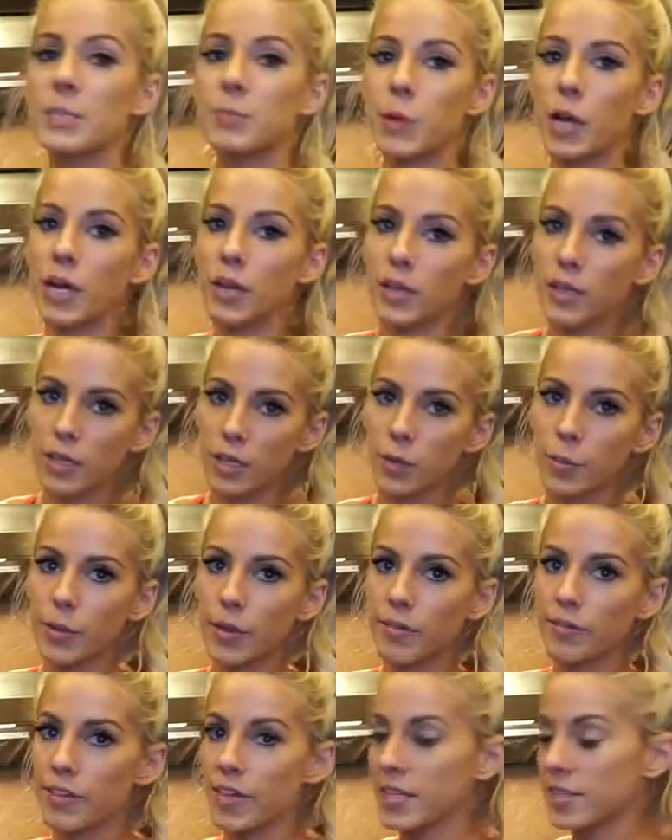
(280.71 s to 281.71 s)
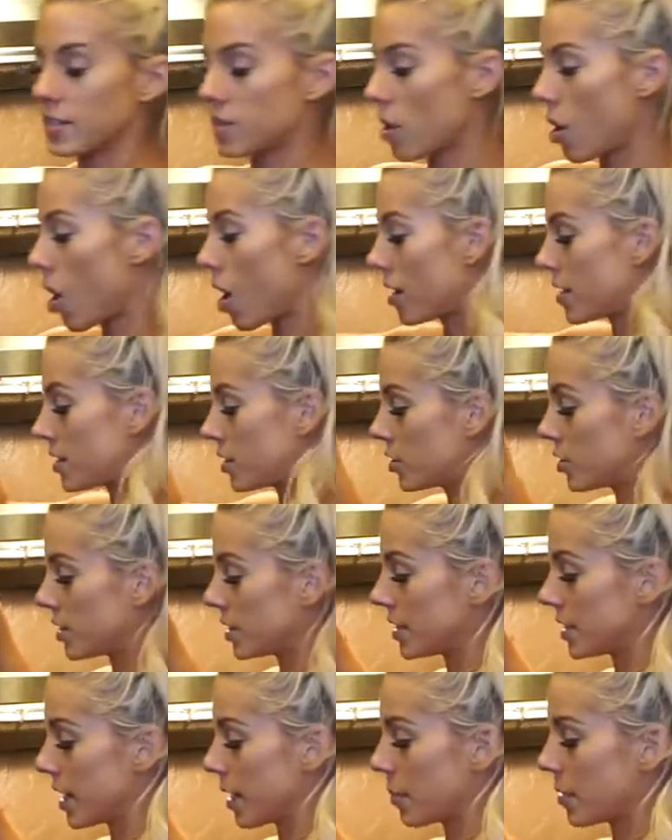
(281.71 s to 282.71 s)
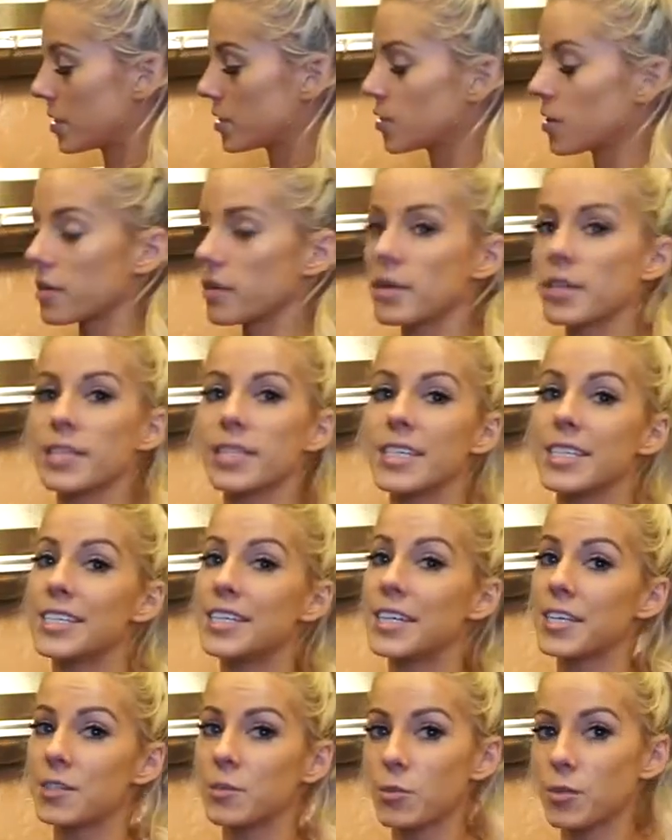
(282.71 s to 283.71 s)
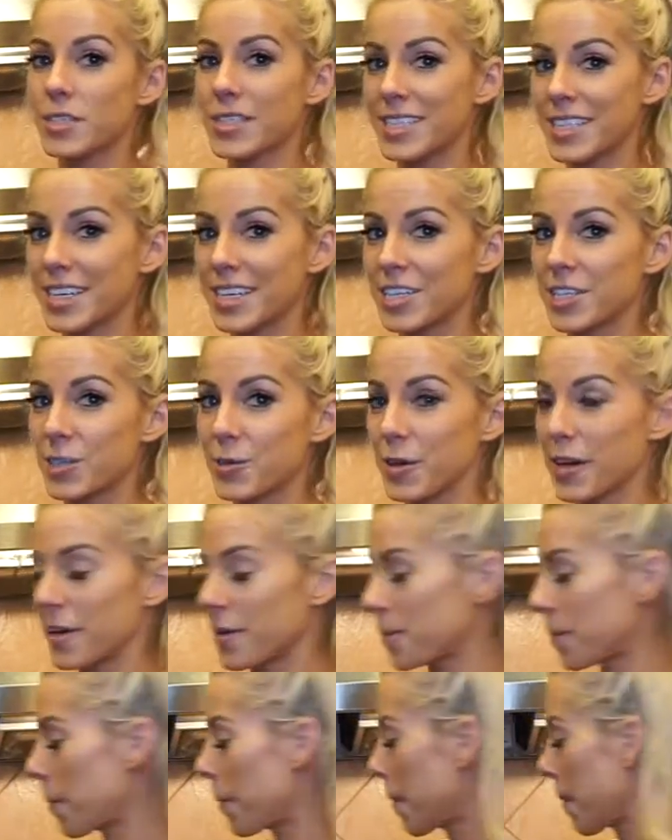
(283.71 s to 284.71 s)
spray a little bit of this onto the salmon so that the seasonings will stick to it.